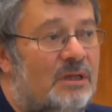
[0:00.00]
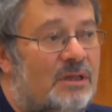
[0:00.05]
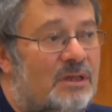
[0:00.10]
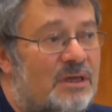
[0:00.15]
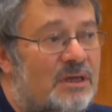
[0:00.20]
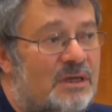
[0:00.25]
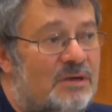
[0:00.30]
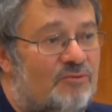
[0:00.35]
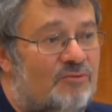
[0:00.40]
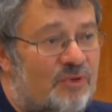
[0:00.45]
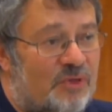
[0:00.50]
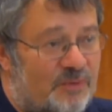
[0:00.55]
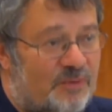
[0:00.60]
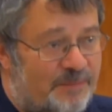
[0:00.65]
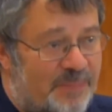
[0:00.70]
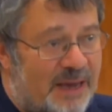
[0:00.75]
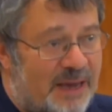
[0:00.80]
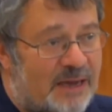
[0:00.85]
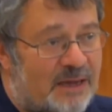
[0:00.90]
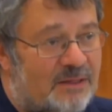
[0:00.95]
the
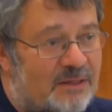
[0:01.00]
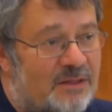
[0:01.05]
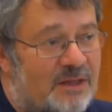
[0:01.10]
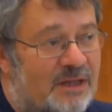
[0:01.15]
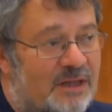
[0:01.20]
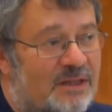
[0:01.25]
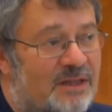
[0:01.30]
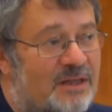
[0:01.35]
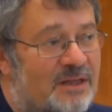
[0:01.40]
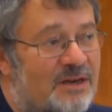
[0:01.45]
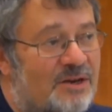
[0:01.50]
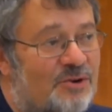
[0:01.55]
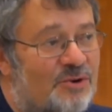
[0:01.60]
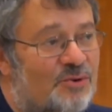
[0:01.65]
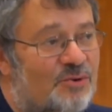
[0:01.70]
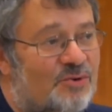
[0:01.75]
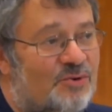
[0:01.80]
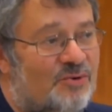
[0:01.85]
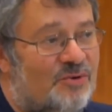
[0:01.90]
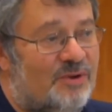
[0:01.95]
respect that
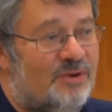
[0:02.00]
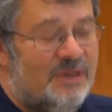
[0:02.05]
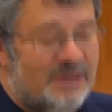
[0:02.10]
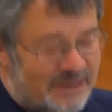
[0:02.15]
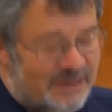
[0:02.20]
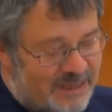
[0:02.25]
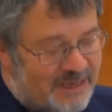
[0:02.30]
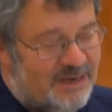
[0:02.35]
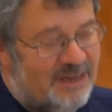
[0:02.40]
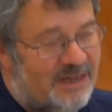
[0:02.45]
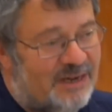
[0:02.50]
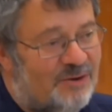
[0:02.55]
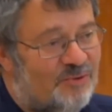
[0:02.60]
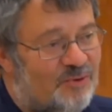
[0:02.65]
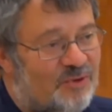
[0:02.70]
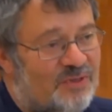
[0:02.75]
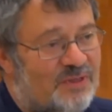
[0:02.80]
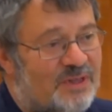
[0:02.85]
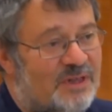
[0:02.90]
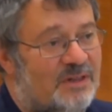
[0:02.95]
Indian
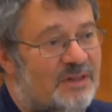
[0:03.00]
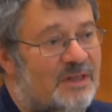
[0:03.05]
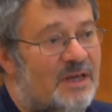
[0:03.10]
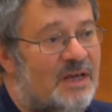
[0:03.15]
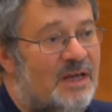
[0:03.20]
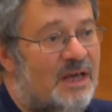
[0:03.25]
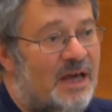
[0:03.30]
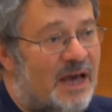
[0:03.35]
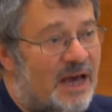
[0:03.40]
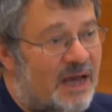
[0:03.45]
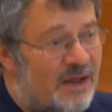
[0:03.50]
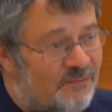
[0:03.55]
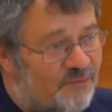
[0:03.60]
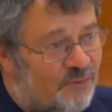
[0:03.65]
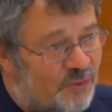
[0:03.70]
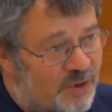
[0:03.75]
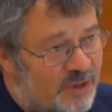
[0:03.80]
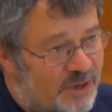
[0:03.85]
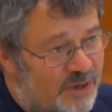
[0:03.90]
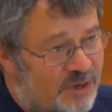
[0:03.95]
Christians had
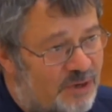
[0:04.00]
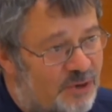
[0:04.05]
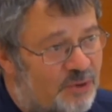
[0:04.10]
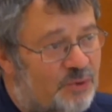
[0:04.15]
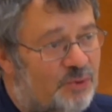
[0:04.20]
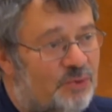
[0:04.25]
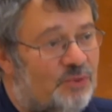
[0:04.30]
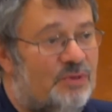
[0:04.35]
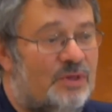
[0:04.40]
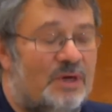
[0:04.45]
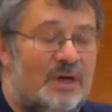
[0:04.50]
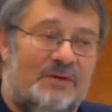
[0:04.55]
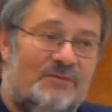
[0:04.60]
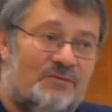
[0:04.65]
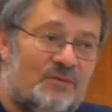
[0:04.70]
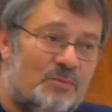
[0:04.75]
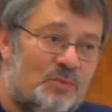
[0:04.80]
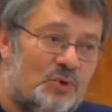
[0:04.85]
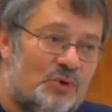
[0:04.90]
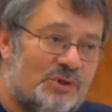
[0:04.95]
for Hindus and
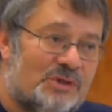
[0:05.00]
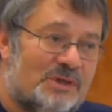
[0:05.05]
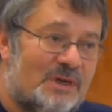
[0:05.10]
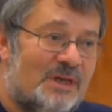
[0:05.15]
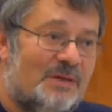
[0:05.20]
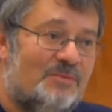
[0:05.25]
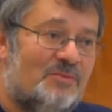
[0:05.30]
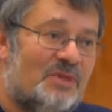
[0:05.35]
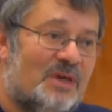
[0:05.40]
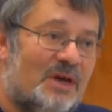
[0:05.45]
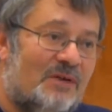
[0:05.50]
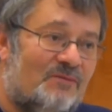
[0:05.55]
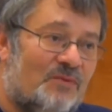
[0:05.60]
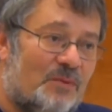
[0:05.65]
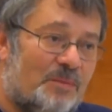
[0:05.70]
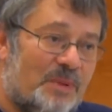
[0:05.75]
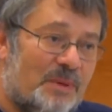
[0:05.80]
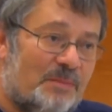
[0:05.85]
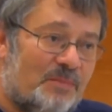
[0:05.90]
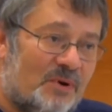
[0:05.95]
for Muslims and
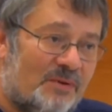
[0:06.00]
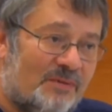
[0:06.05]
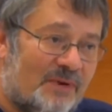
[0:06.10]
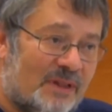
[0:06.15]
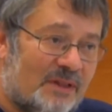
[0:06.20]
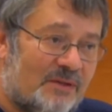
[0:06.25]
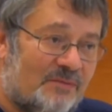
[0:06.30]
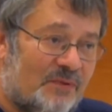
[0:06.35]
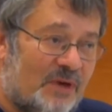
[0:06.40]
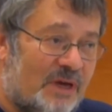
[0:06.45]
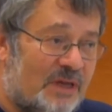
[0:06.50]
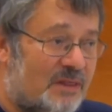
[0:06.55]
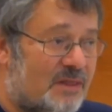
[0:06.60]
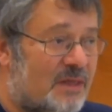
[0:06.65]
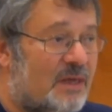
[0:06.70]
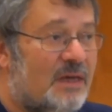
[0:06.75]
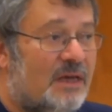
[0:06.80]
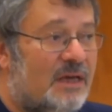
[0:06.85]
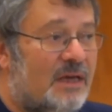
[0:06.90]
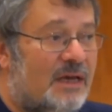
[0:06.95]
for people of other faiths,
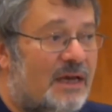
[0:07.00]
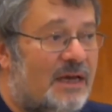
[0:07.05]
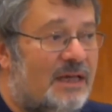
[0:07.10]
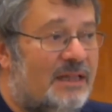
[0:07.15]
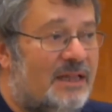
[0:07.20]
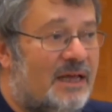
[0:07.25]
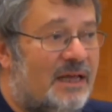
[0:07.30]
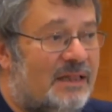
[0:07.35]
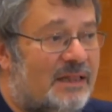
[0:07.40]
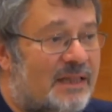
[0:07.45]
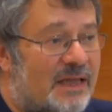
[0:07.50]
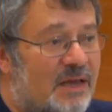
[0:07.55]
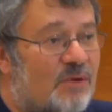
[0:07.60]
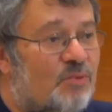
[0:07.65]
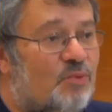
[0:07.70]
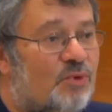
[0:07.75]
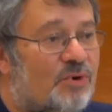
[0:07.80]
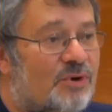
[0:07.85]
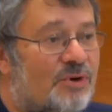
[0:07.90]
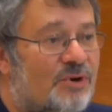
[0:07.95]
and that they
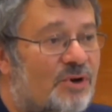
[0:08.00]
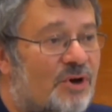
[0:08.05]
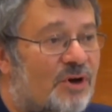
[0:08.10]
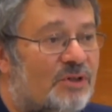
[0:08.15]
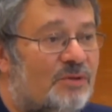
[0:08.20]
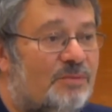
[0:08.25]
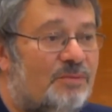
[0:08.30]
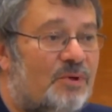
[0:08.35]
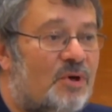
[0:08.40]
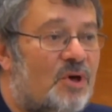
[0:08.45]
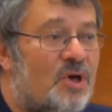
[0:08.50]
would not